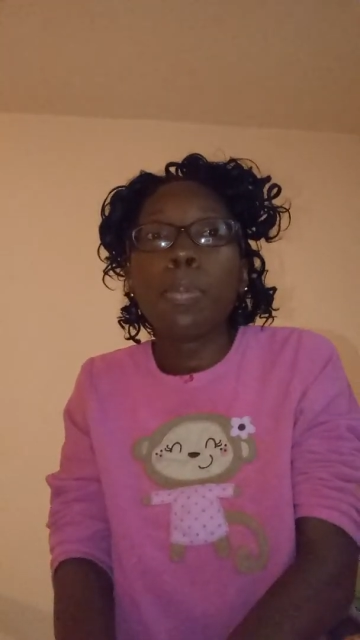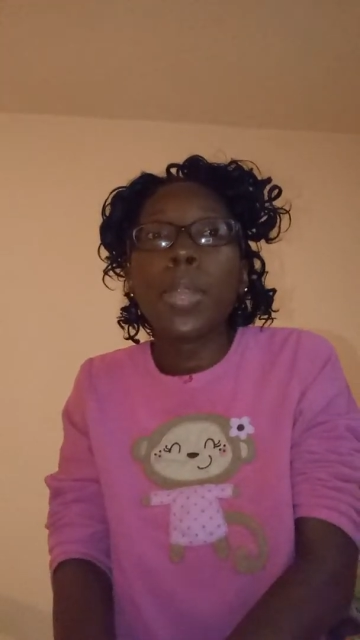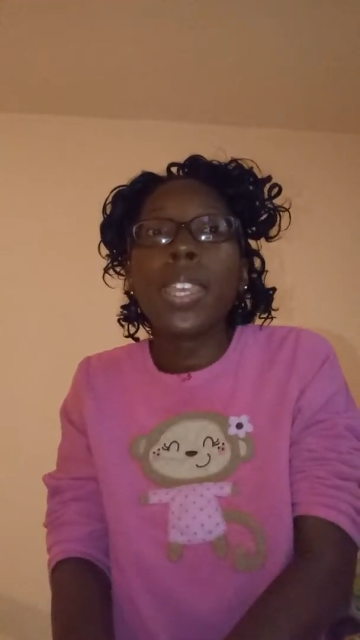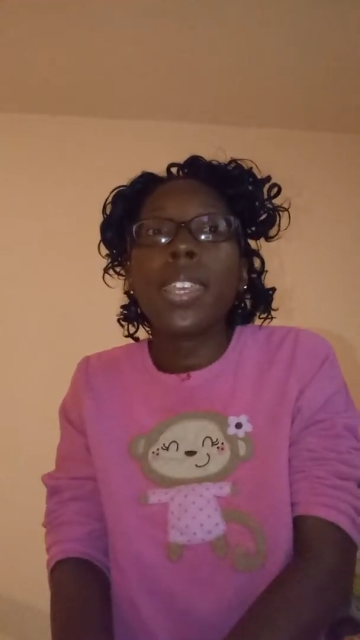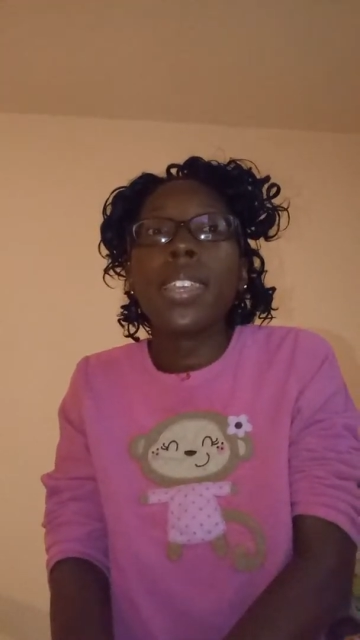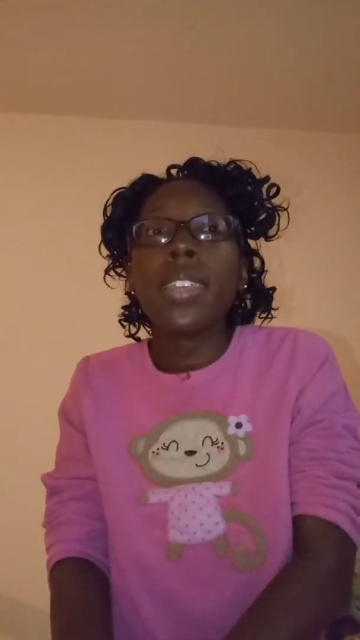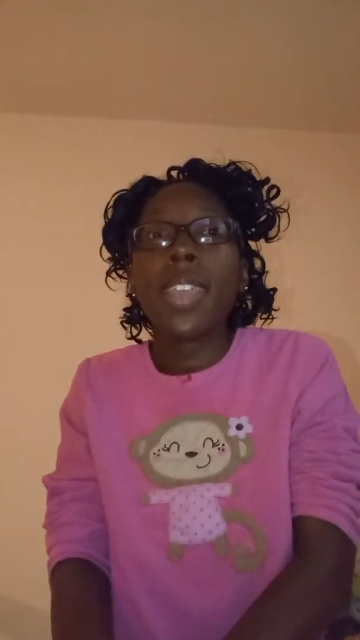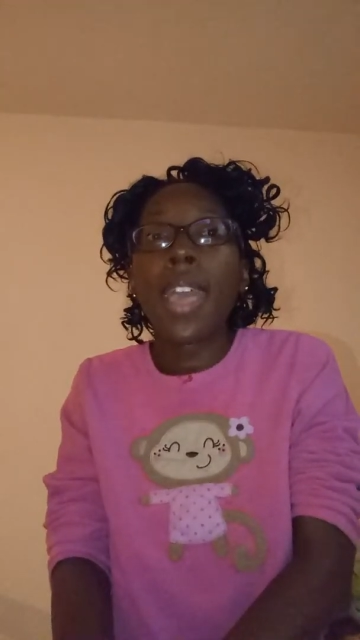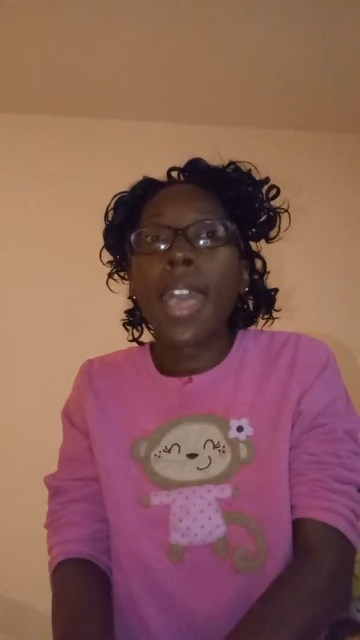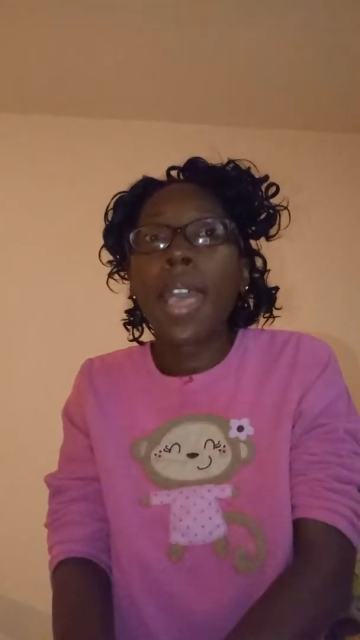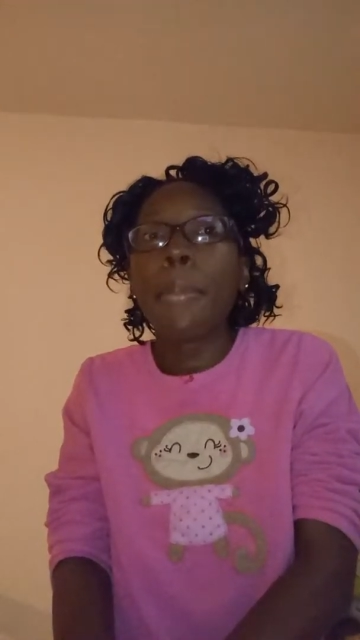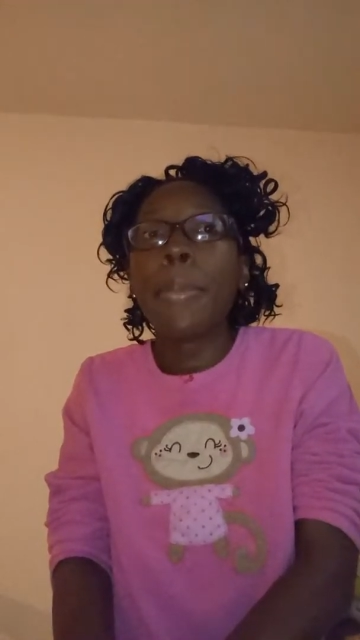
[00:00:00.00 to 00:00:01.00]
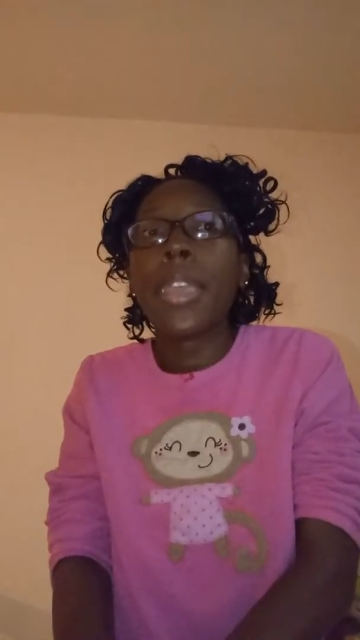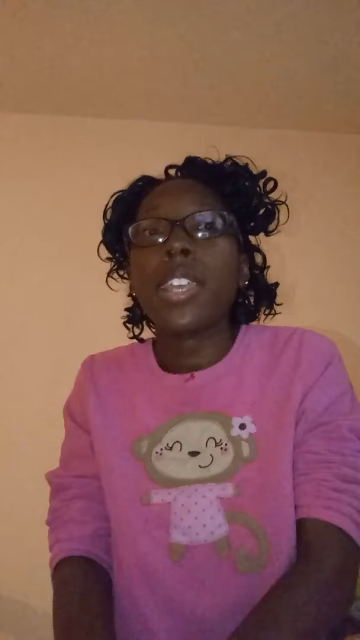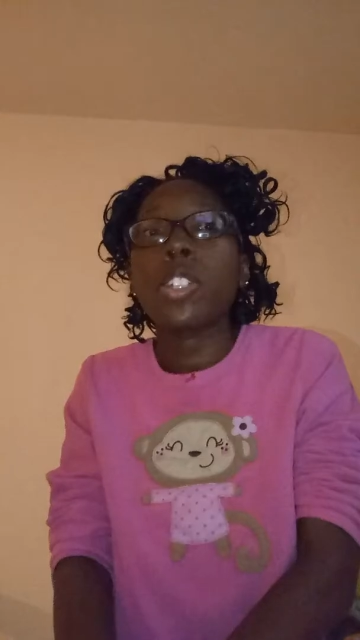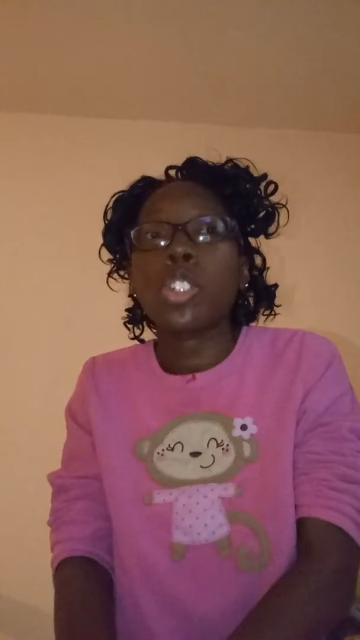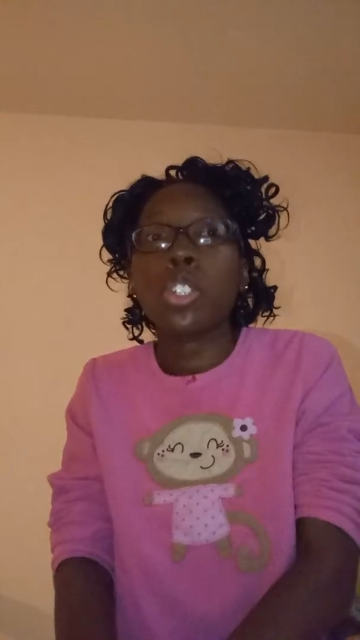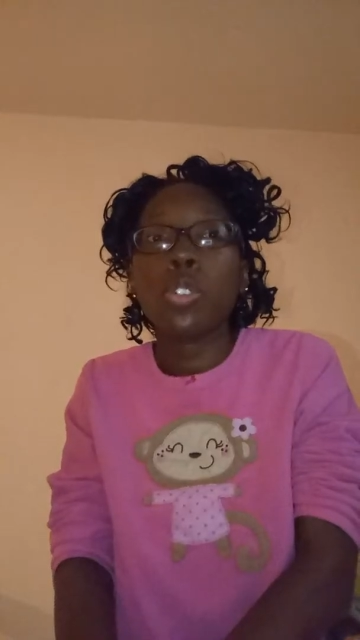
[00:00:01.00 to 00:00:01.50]
me
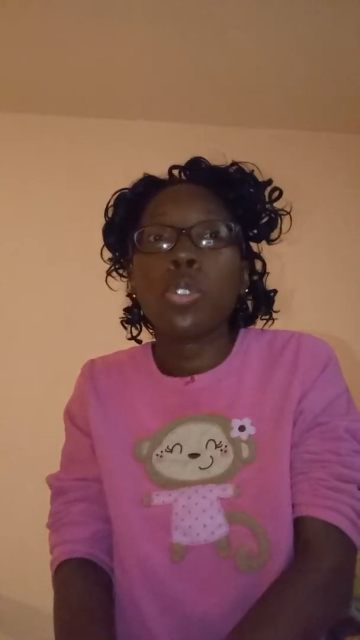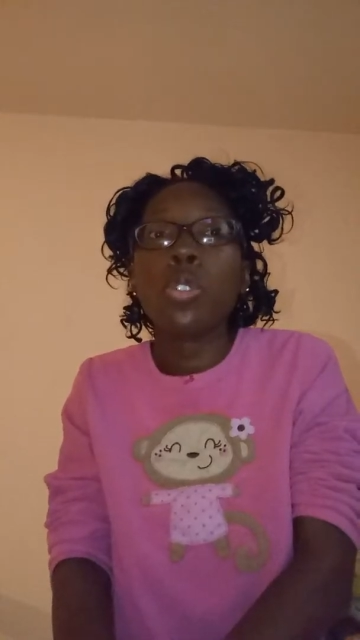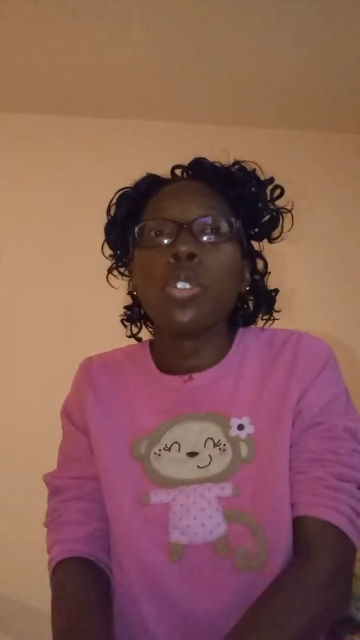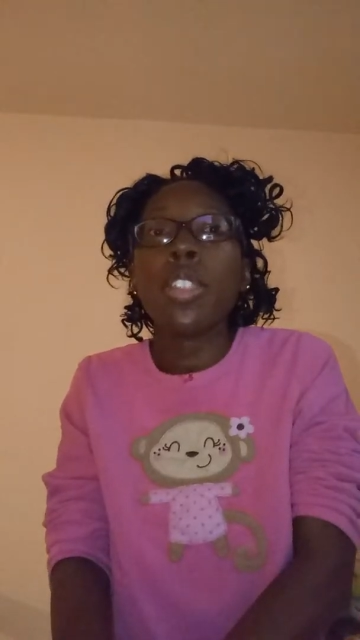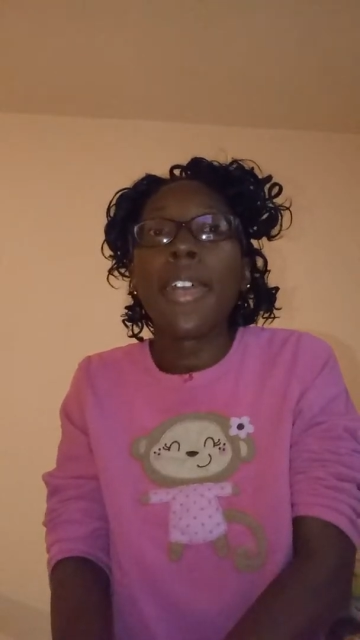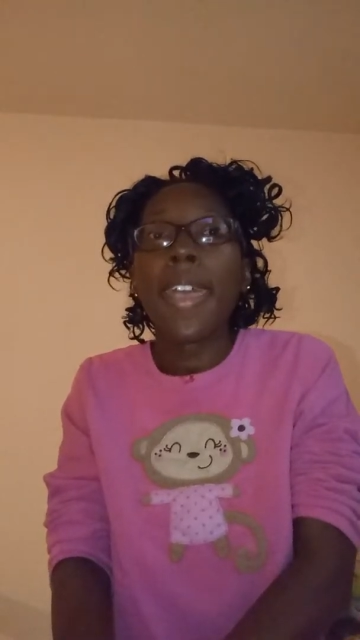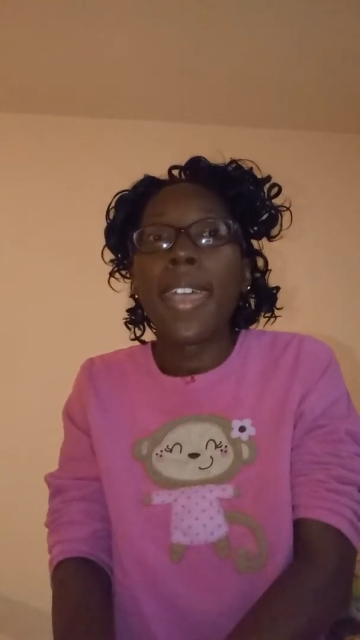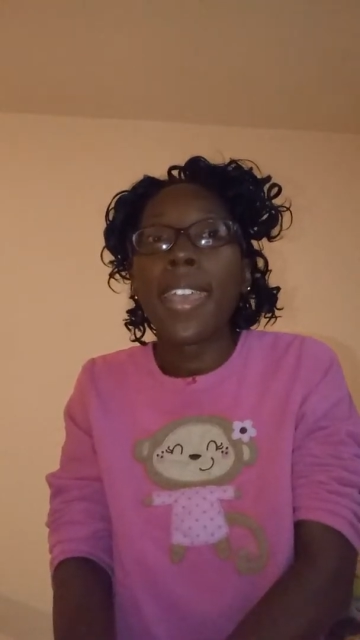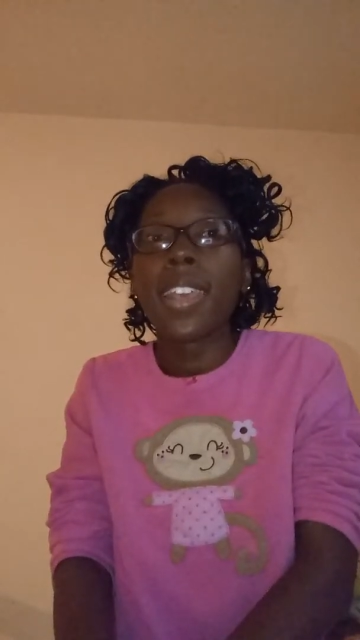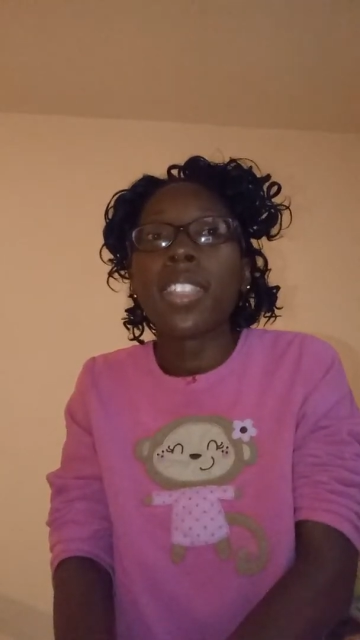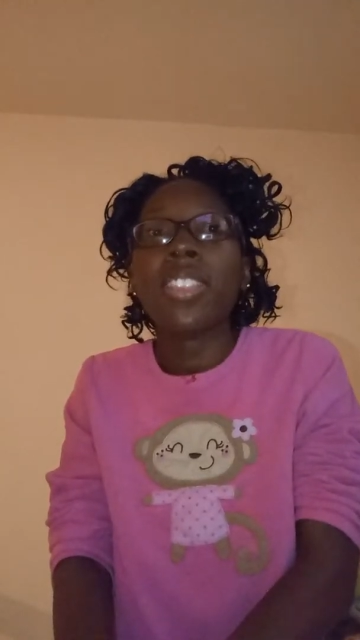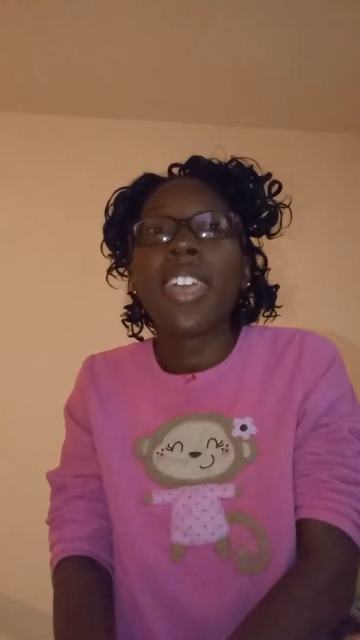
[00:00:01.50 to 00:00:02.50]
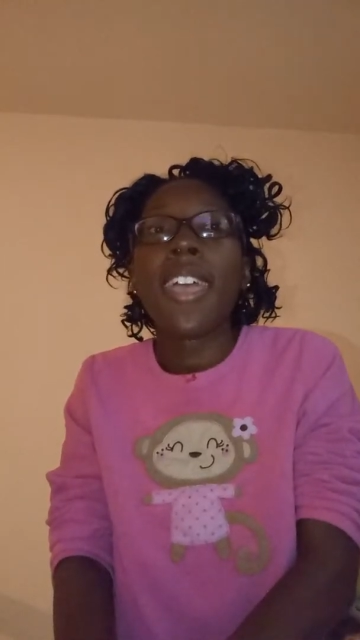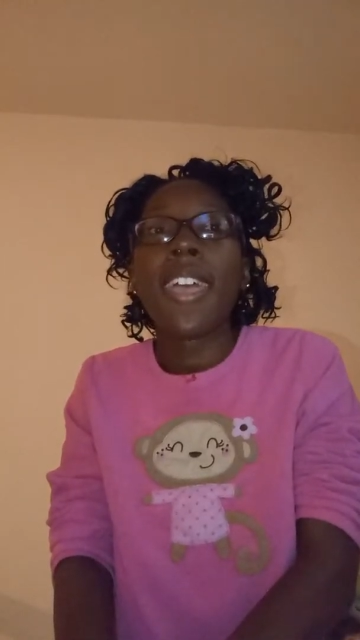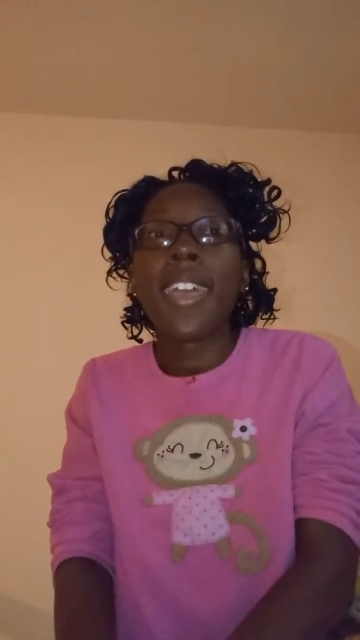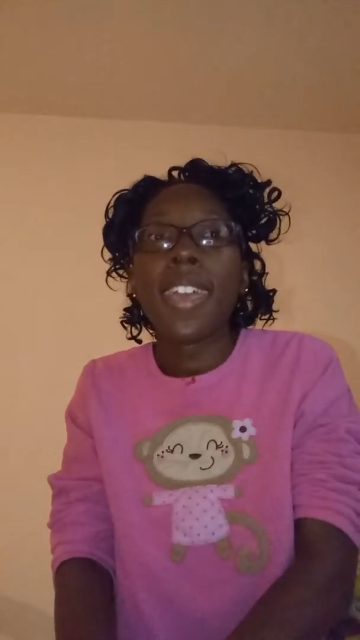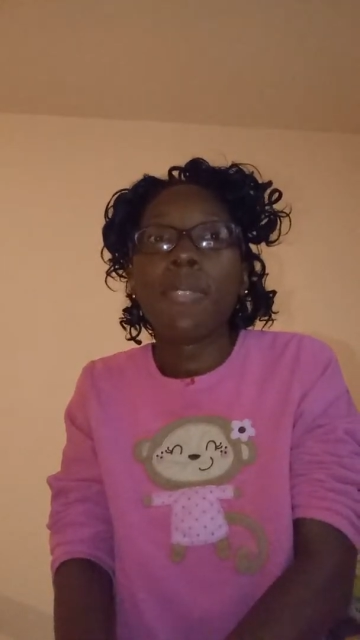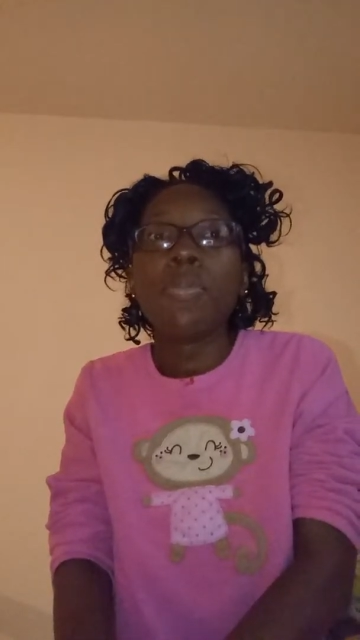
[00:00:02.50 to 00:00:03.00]
you like
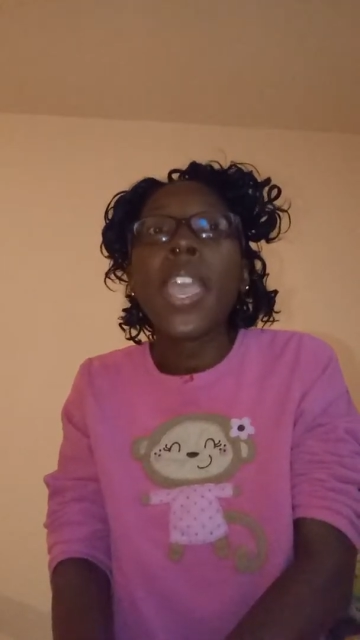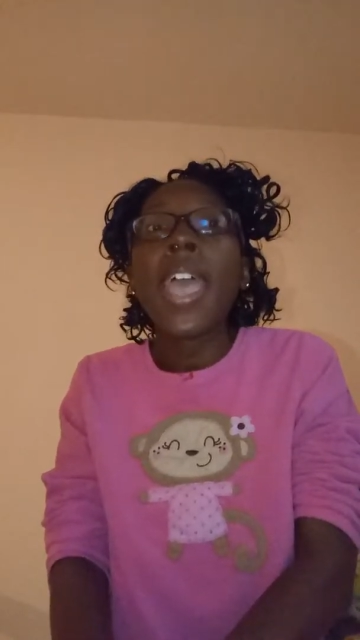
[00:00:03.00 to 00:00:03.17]
that.